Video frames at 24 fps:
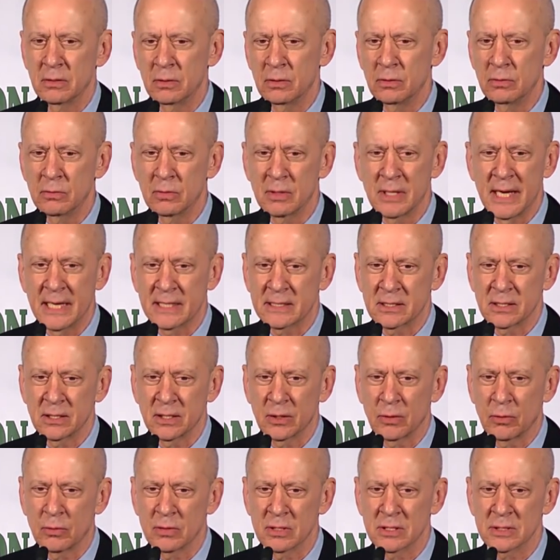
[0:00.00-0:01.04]
who were
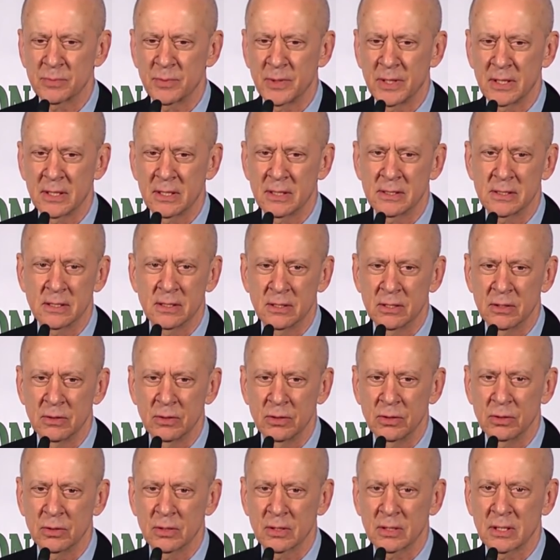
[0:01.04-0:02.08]
excellent correspondents at the
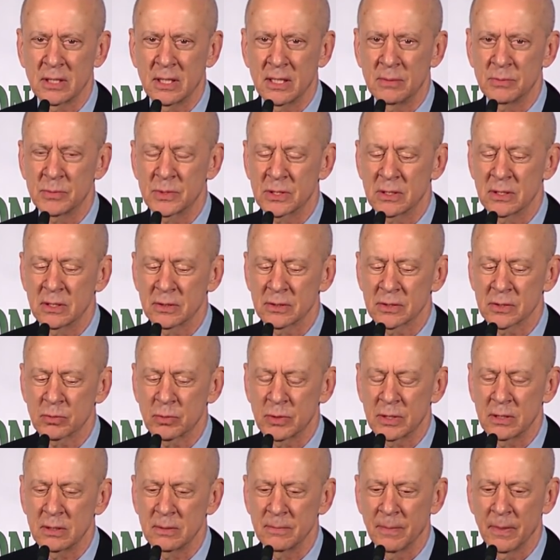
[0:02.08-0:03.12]
New York Times and
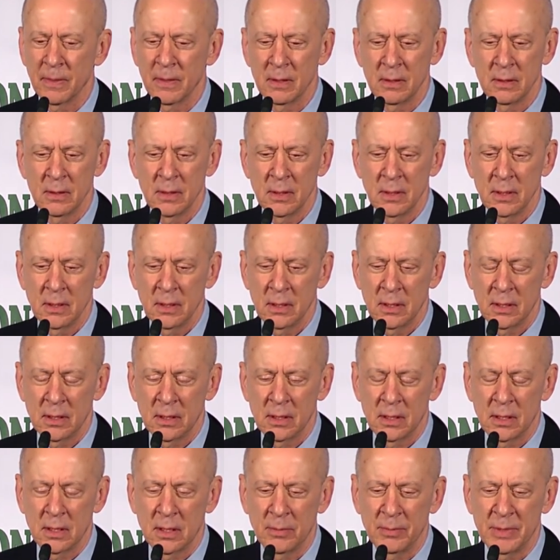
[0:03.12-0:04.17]
elsewhere.
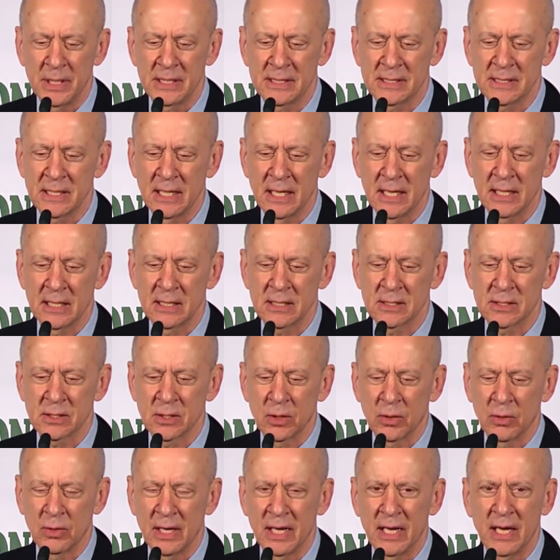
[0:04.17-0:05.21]
It's not as
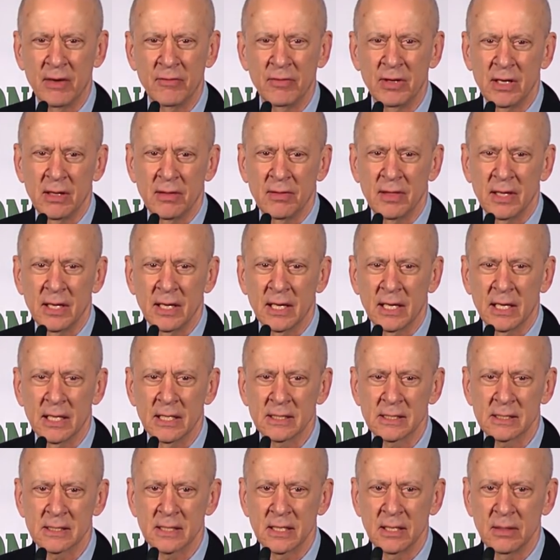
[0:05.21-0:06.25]
though I have anything
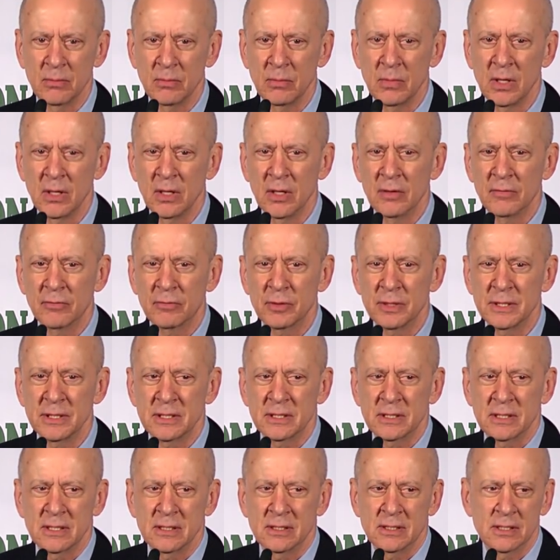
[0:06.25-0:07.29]
against them. For
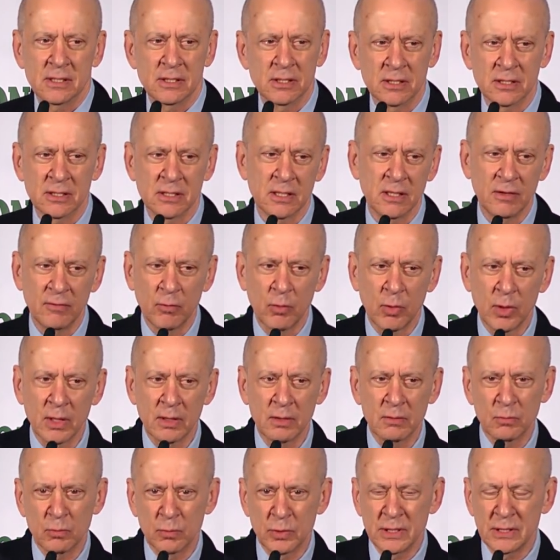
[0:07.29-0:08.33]
instance, to just give
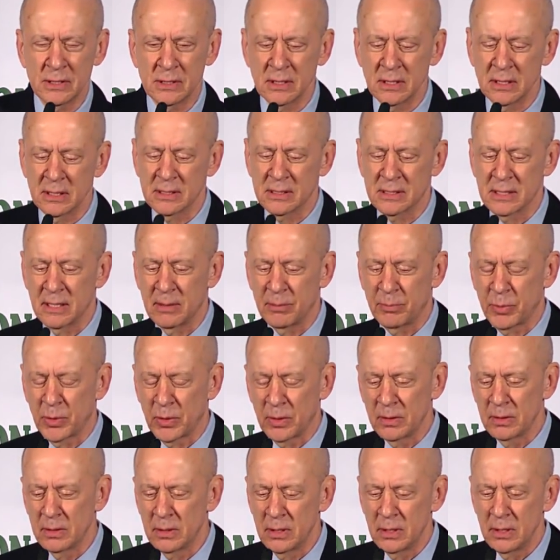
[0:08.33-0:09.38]
one recent
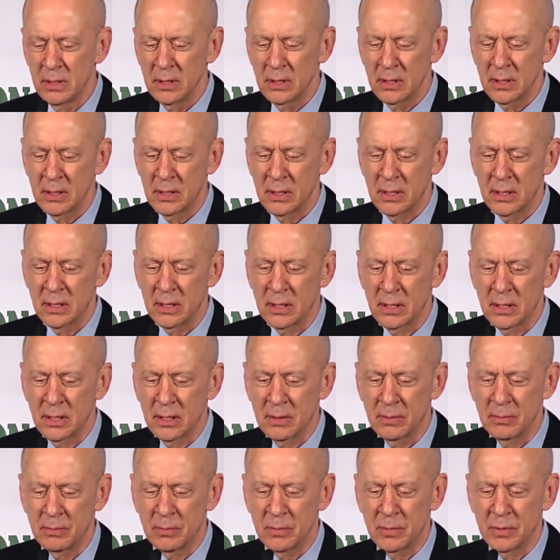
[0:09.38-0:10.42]
example,
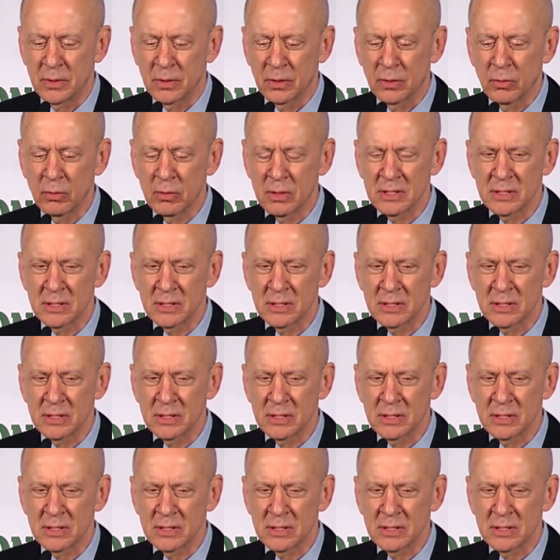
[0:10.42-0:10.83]
the